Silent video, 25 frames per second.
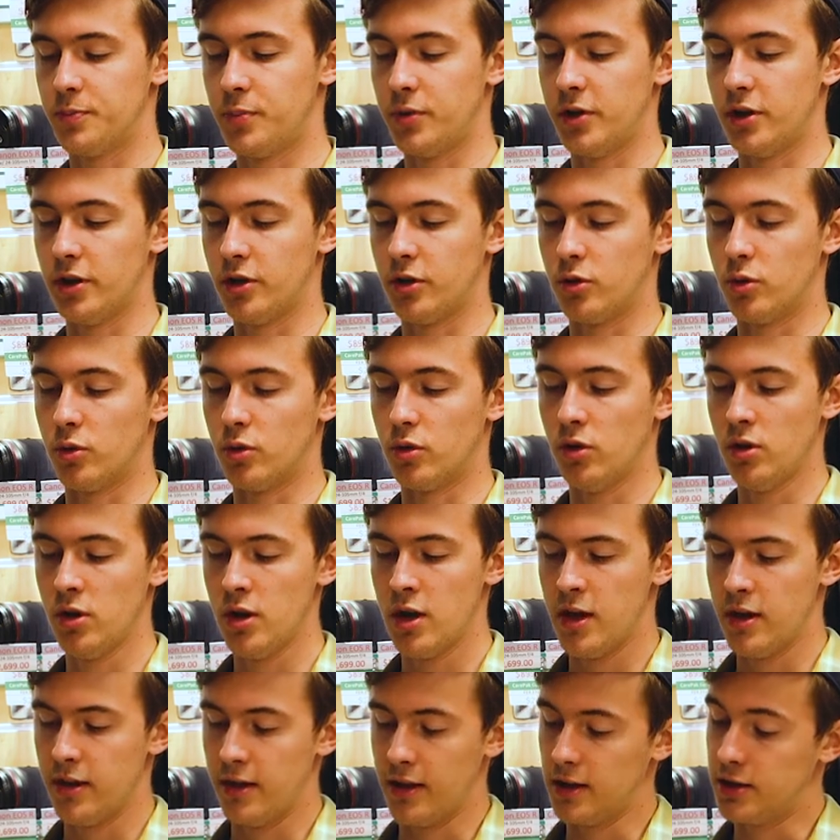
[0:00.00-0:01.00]
is pretty cool.
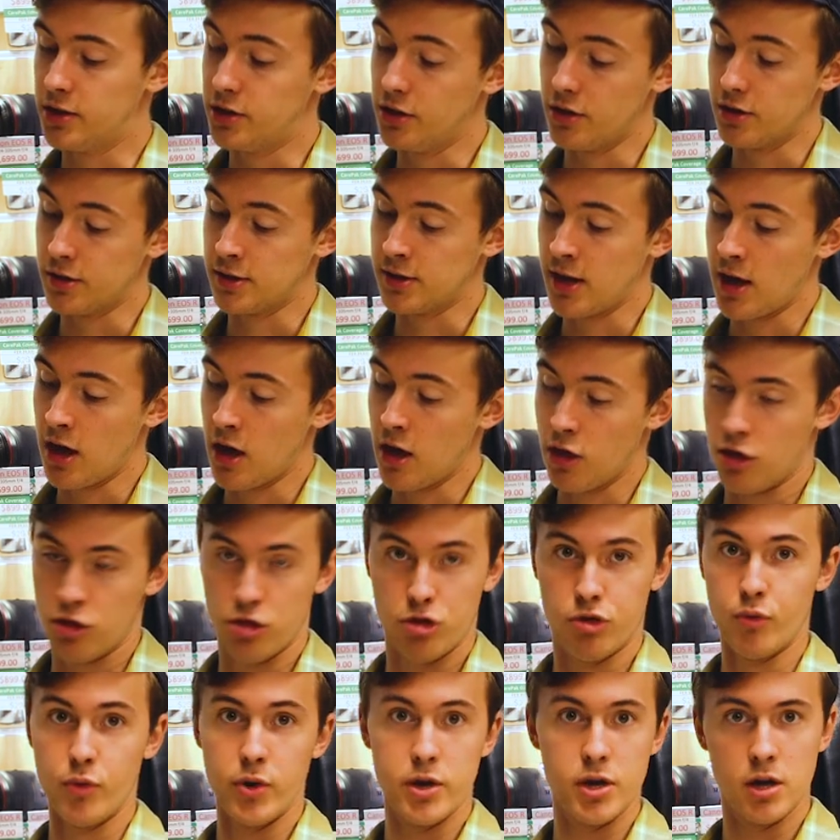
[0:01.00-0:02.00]
This is
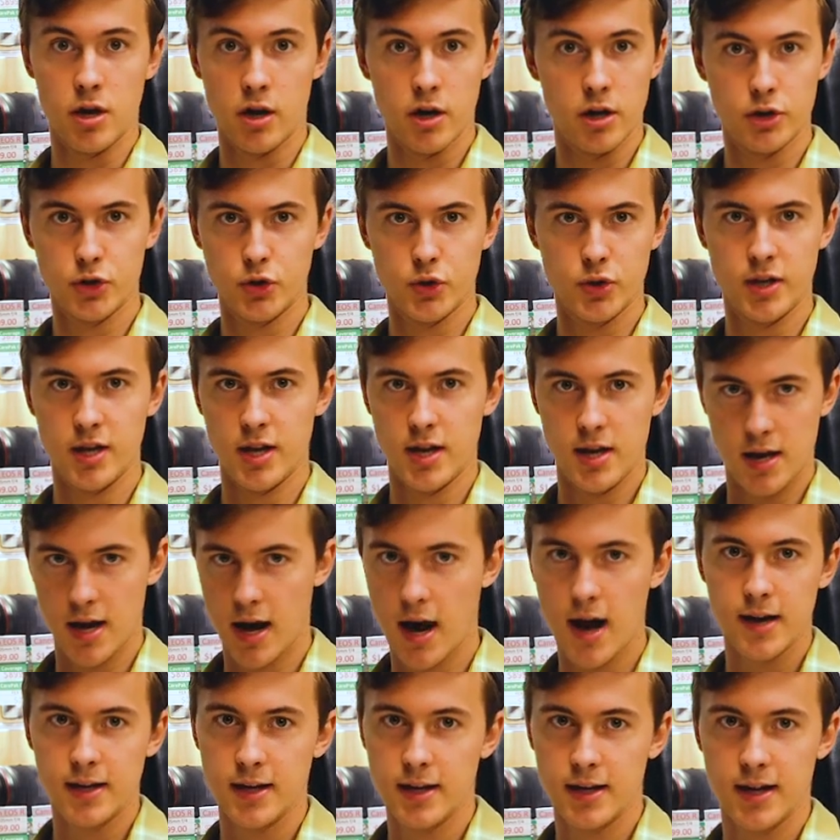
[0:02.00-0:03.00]

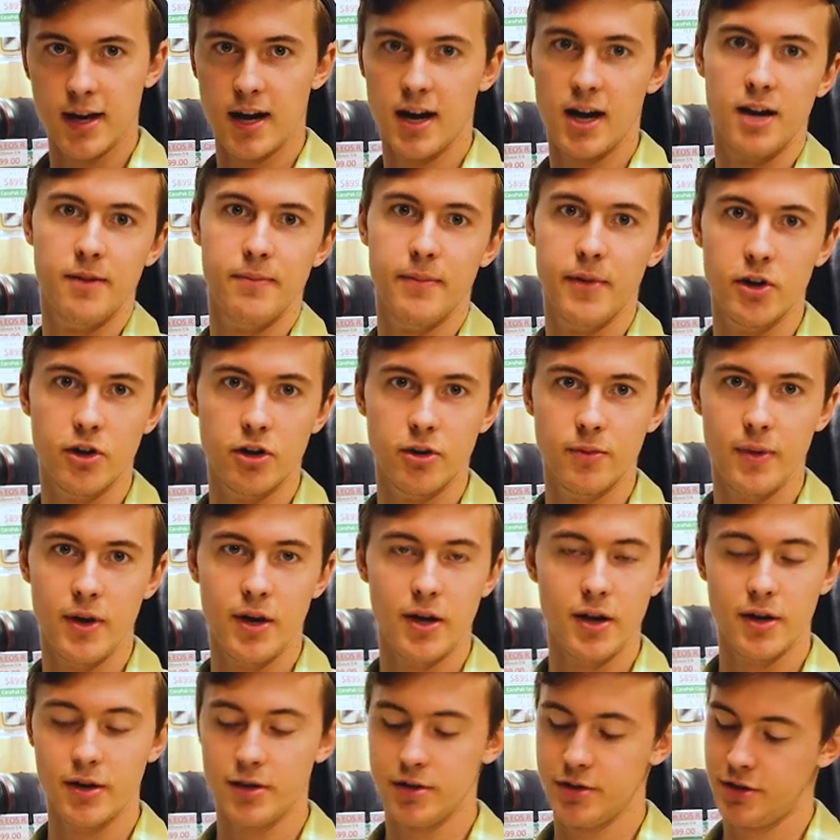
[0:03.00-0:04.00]
399
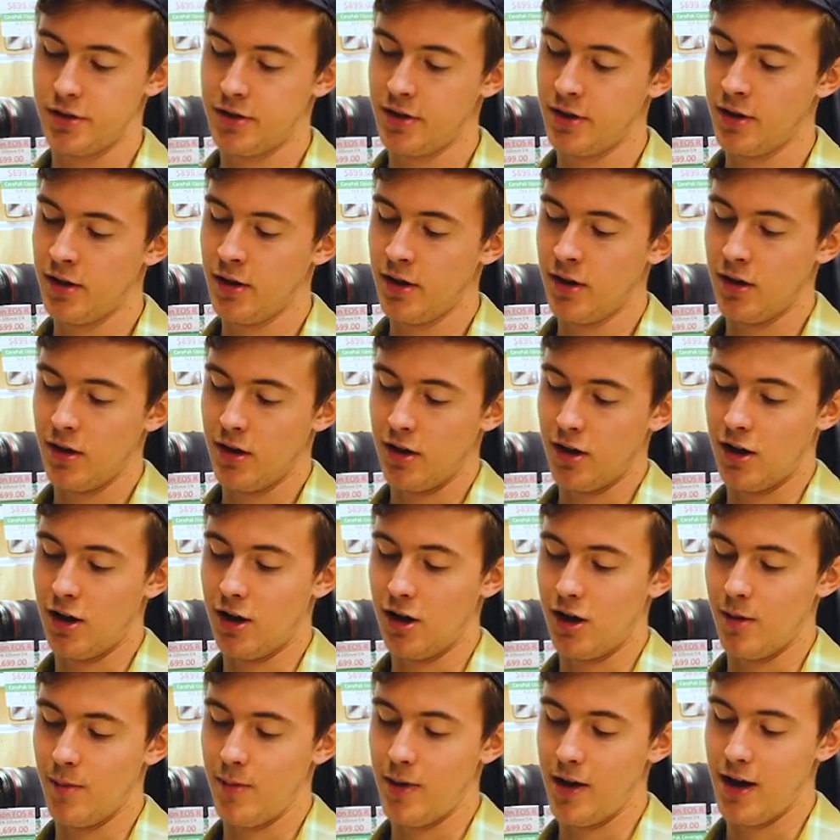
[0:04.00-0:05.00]
millimeters.
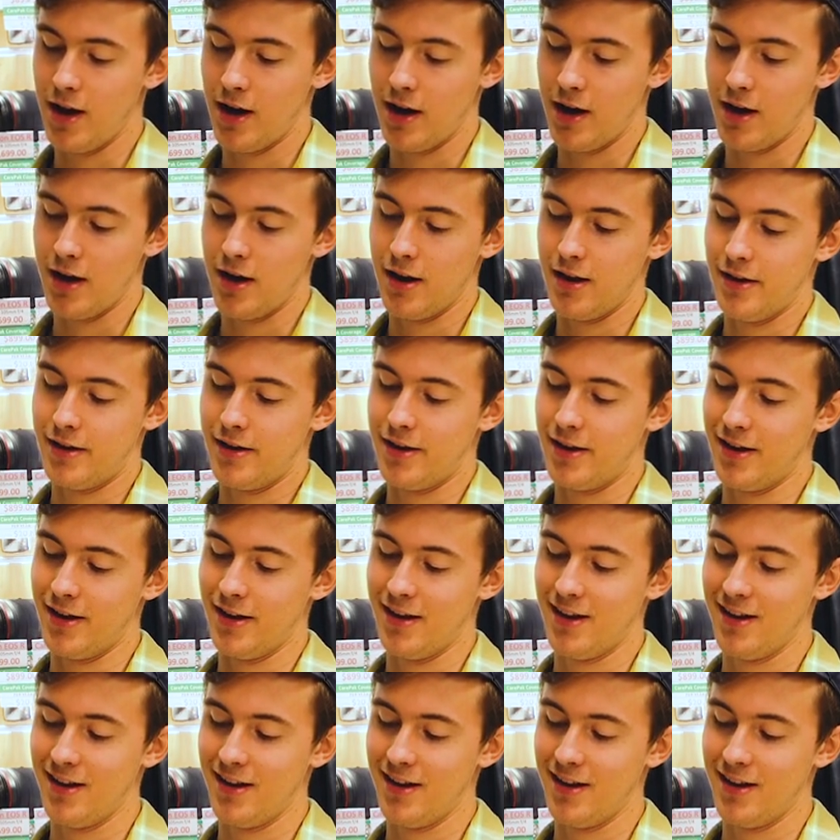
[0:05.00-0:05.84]
Um, and